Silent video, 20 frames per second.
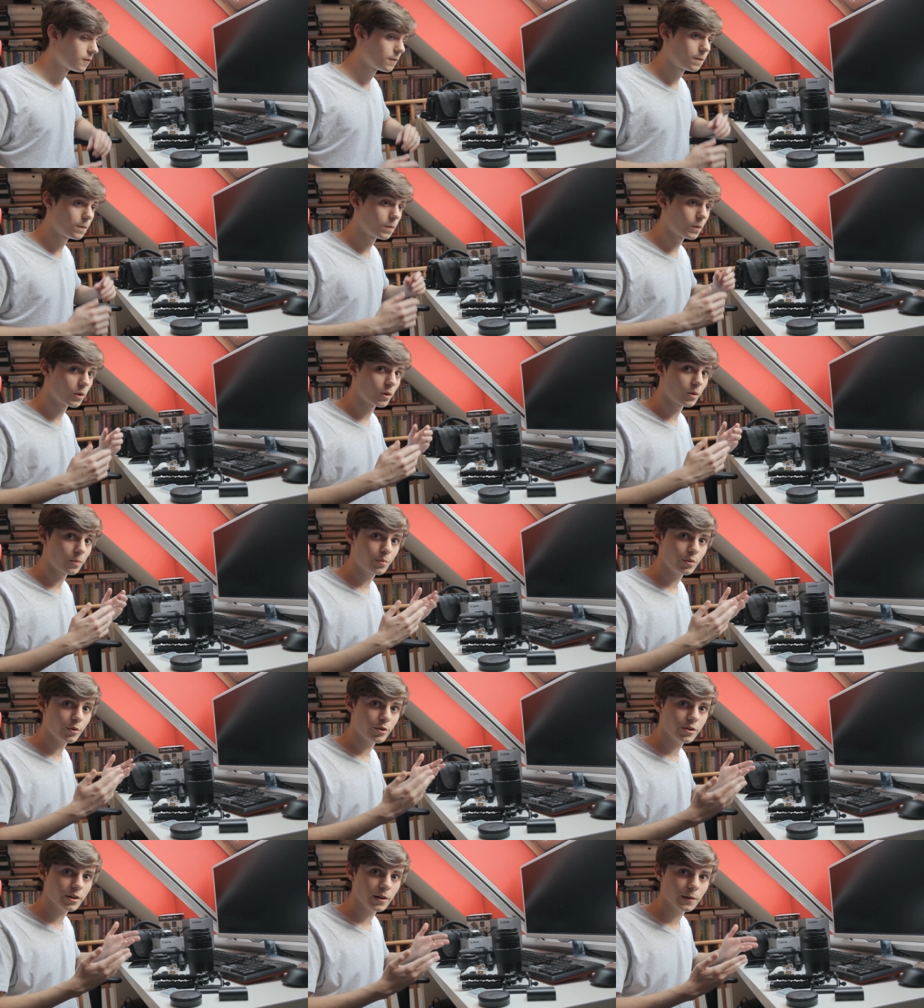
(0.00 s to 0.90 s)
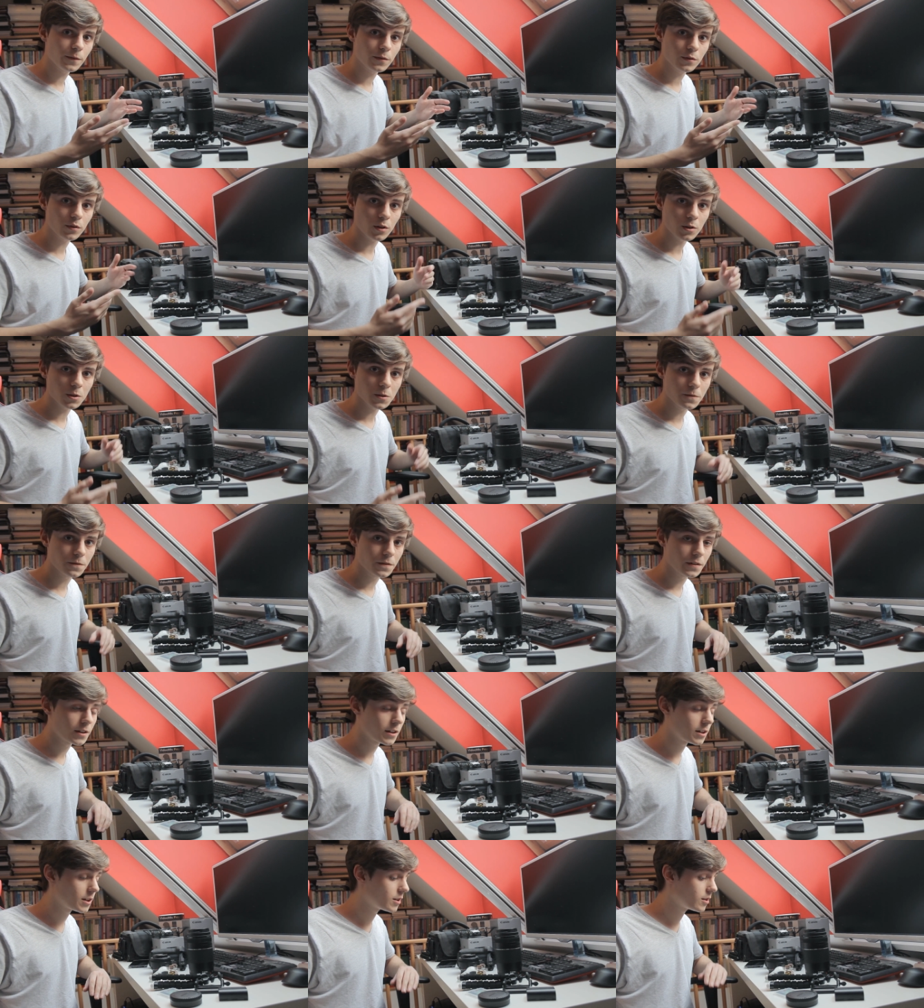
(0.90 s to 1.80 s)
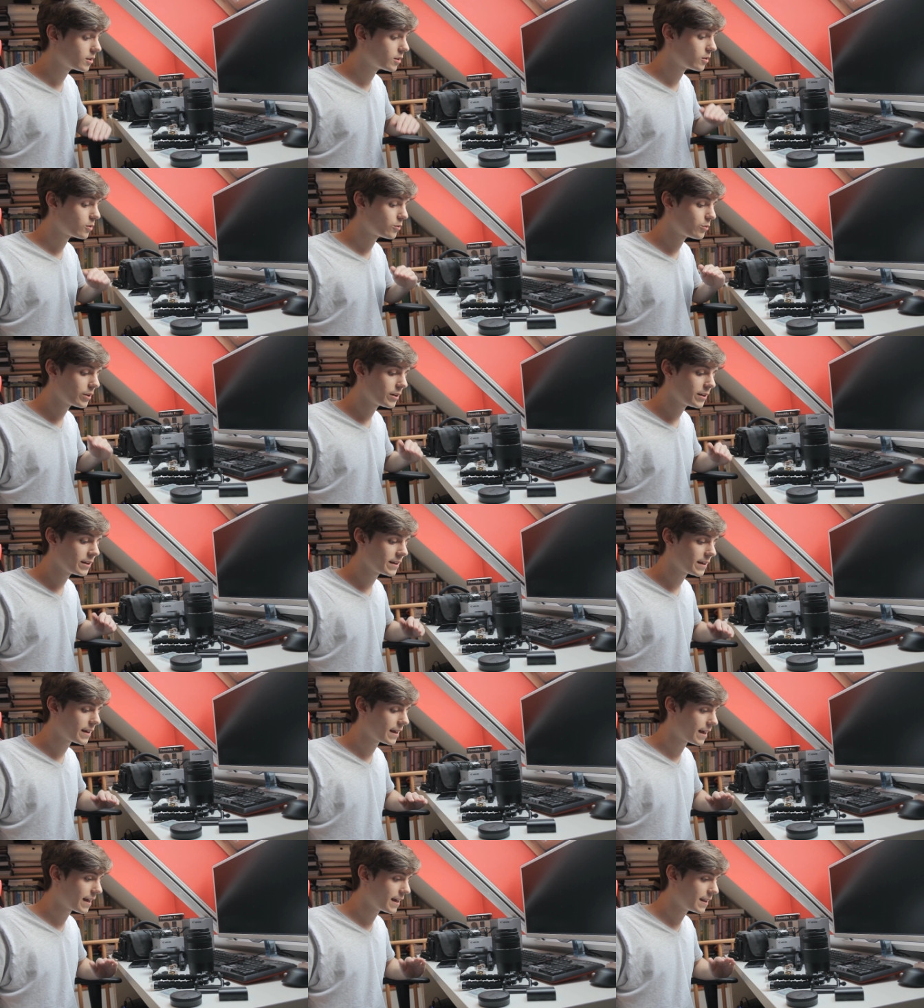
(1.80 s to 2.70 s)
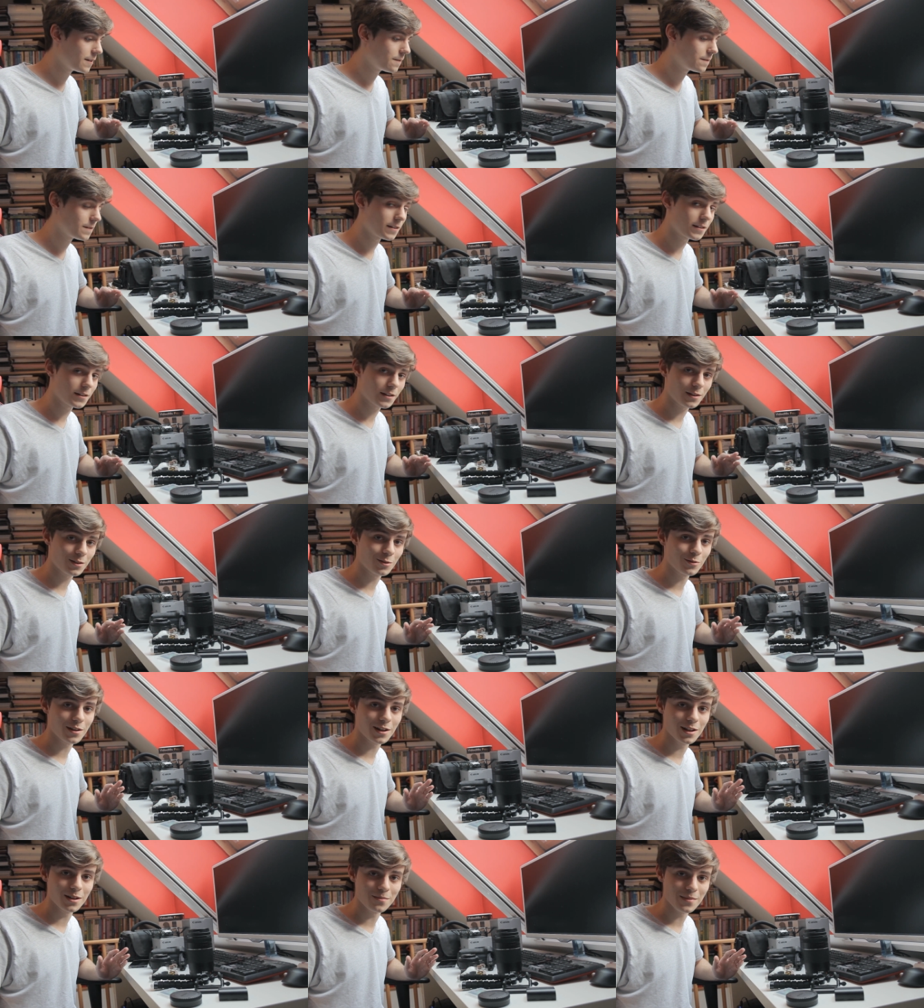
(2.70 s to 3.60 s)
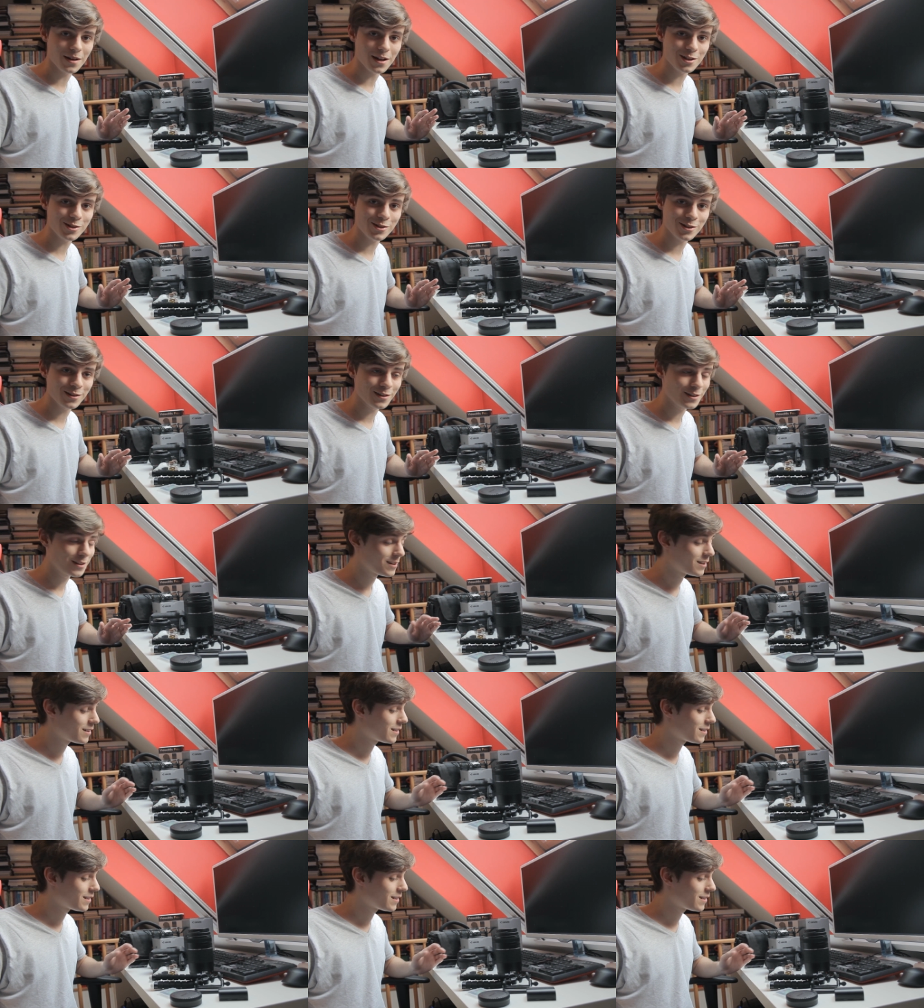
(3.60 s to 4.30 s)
for portrait photography, really anything that you can imagine.